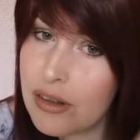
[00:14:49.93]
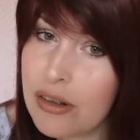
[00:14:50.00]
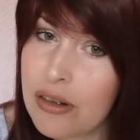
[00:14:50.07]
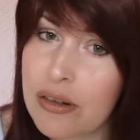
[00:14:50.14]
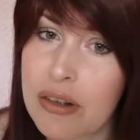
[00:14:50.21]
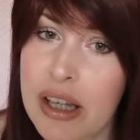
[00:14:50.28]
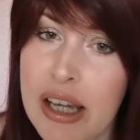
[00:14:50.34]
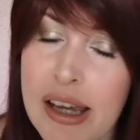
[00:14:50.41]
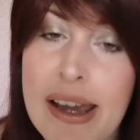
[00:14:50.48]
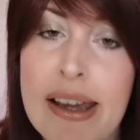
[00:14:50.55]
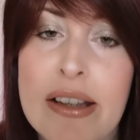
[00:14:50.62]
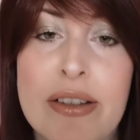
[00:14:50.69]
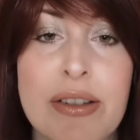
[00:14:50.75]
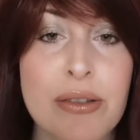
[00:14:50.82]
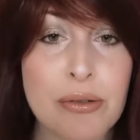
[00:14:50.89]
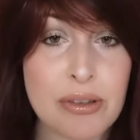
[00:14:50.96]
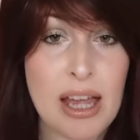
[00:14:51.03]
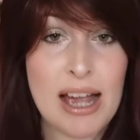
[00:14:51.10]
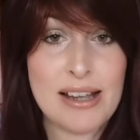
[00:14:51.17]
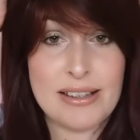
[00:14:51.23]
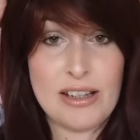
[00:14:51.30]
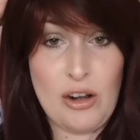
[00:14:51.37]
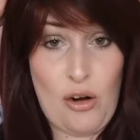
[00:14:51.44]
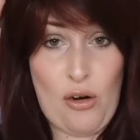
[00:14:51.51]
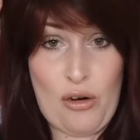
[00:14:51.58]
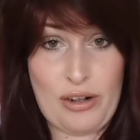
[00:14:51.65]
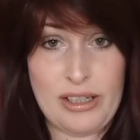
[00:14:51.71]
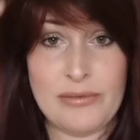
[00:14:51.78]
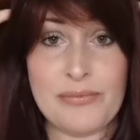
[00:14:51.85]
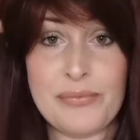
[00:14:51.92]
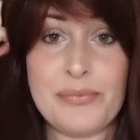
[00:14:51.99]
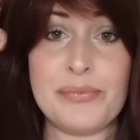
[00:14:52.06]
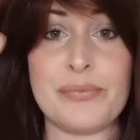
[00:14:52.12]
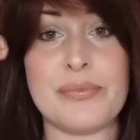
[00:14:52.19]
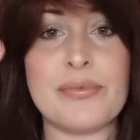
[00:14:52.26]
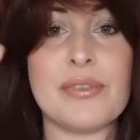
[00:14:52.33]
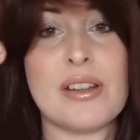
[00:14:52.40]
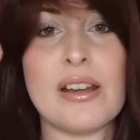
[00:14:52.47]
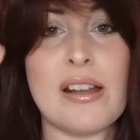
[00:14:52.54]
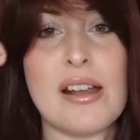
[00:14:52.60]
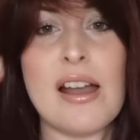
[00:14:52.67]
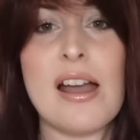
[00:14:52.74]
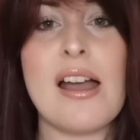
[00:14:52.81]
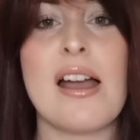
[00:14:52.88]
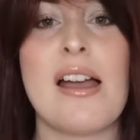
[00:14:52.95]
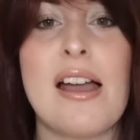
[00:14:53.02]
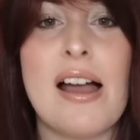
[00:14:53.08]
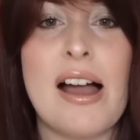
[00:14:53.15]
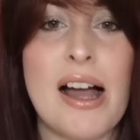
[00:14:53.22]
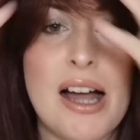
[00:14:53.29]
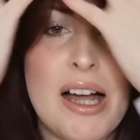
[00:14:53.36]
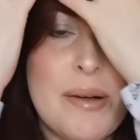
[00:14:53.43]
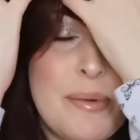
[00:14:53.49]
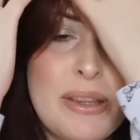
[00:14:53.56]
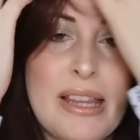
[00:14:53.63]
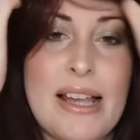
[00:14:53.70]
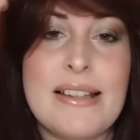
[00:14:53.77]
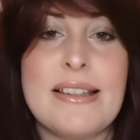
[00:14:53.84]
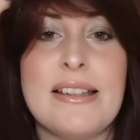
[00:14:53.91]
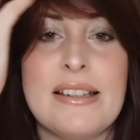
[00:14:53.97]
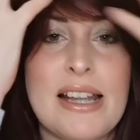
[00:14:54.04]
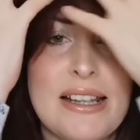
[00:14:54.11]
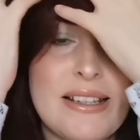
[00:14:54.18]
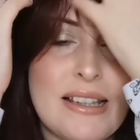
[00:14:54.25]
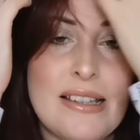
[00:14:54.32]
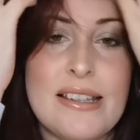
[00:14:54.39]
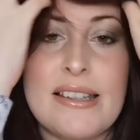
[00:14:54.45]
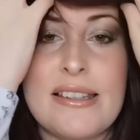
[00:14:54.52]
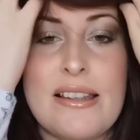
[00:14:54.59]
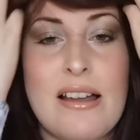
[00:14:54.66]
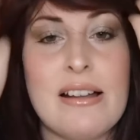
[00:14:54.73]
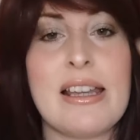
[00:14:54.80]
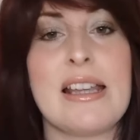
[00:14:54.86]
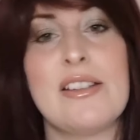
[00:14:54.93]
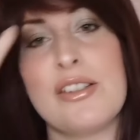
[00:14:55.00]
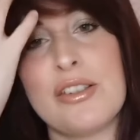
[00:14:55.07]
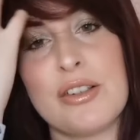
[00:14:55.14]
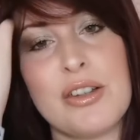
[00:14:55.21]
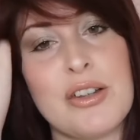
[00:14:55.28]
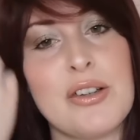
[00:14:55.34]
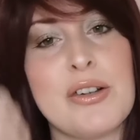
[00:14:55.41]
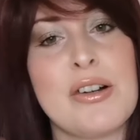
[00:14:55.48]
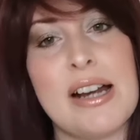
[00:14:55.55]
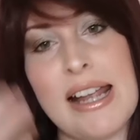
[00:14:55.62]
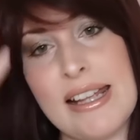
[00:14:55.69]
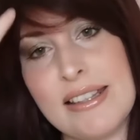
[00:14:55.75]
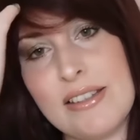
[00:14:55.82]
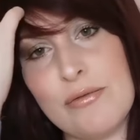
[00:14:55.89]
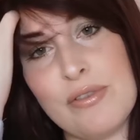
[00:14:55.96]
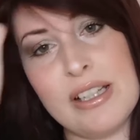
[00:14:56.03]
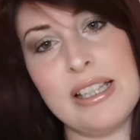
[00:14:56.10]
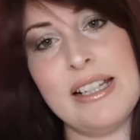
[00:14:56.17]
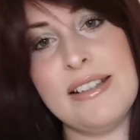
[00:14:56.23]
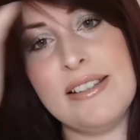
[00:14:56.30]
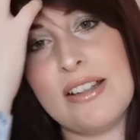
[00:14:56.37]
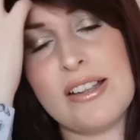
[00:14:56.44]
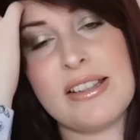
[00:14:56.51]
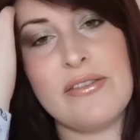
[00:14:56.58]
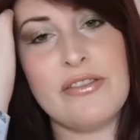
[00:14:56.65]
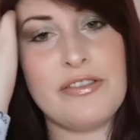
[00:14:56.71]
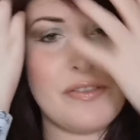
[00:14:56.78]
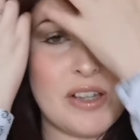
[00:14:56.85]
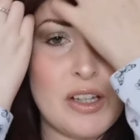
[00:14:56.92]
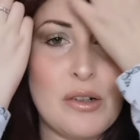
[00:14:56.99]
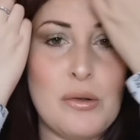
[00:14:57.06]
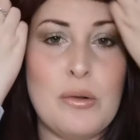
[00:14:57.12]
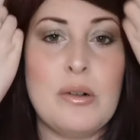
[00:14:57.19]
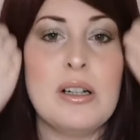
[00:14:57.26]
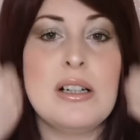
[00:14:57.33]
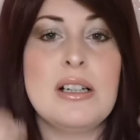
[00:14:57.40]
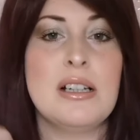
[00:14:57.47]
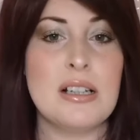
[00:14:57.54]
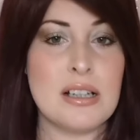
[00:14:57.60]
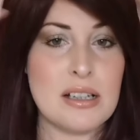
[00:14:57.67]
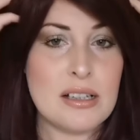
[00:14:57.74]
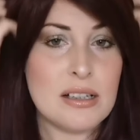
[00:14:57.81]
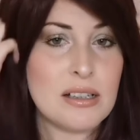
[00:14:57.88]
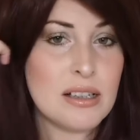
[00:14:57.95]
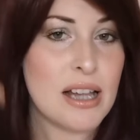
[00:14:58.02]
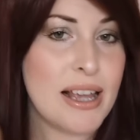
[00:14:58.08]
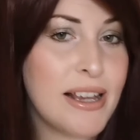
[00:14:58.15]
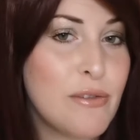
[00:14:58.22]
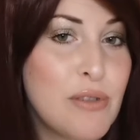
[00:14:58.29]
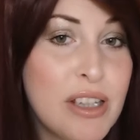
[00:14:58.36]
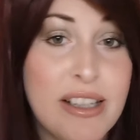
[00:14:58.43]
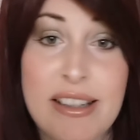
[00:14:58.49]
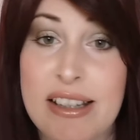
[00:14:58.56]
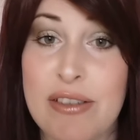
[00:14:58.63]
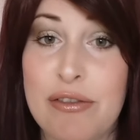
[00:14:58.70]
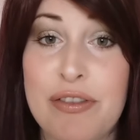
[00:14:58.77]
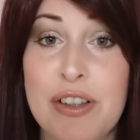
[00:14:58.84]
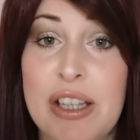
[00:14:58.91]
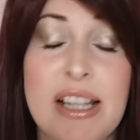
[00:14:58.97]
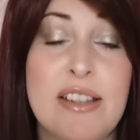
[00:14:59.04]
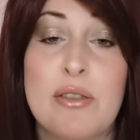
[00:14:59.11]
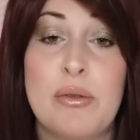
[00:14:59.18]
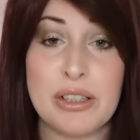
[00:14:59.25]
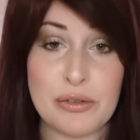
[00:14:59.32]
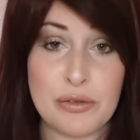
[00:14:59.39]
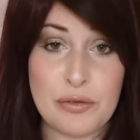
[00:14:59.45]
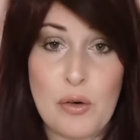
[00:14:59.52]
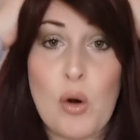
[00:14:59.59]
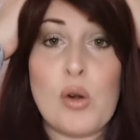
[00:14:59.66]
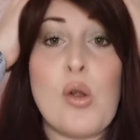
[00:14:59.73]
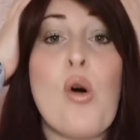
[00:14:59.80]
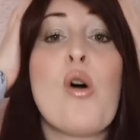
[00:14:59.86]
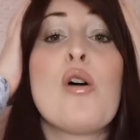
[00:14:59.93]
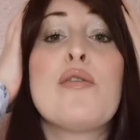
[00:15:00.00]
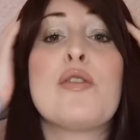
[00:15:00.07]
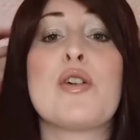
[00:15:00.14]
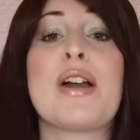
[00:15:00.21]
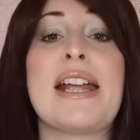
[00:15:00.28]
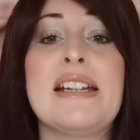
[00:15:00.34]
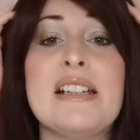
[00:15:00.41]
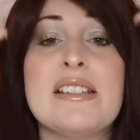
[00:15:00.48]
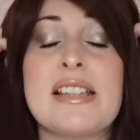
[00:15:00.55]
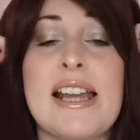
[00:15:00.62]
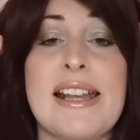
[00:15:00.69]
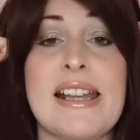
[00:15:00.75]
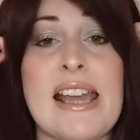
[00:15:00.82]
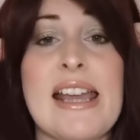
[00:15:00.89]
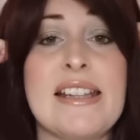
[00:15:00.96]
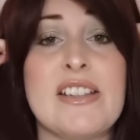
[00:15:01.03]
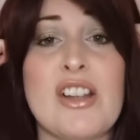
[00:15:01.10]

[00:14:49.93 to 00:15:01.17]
Okay, so that is it on. That is it nice and snug and secure. It really doesn't feel like it's going to fall off or anything. It